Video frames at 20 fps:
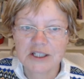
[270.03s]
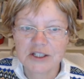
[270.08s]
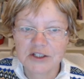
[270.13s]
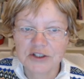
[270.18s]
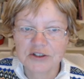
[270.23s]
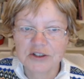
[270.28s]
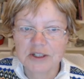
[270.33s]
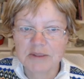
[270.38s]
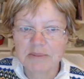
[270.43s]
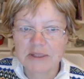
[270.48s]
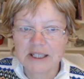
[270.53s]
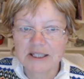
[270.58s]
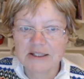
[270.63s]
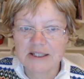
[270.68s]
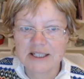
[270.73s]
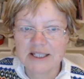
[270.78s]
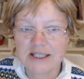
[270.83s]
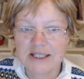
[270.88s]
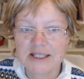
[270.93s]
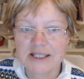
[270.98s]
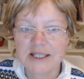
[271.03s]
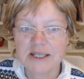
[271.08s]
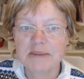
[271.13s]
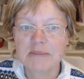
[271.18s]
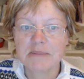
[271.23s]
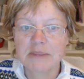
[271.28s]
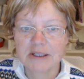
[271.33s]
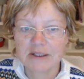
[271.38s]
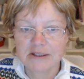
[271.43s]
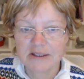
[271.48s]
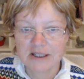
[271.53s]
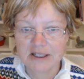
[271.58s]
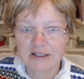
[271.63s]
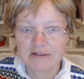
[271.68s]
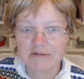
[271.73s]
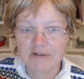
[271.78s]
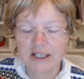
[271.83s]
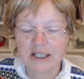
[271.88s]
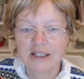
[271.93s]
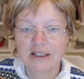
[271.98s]
talk about this team building
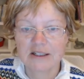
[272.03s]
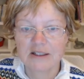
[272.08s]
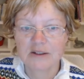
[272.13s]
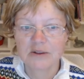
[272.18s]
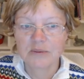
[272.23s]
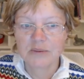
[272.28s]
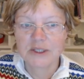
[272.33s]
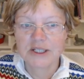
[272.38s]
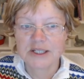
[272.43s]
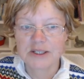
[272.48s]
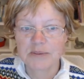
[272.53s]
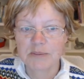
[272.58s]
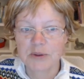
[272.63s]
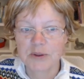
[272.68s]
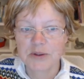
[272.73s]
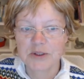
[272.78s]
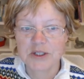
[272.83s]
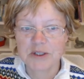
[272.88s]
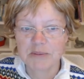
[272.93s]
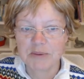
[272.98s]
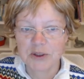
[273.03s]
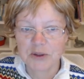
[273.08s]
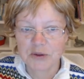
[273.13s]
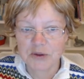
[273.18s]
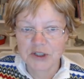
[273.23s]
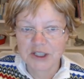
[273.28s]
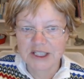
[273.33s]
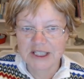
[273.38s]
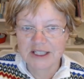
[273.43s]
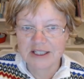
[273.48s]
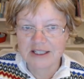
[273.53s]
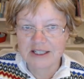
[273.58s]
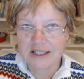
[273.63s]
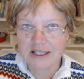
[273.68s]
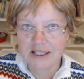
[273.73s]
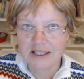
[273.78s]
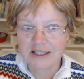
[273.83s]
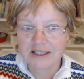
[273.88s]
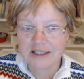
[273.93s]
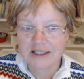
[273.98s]
event that we're supposed to be
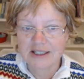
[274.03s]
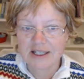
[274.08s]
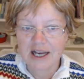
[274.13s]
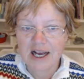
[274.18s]
organizing?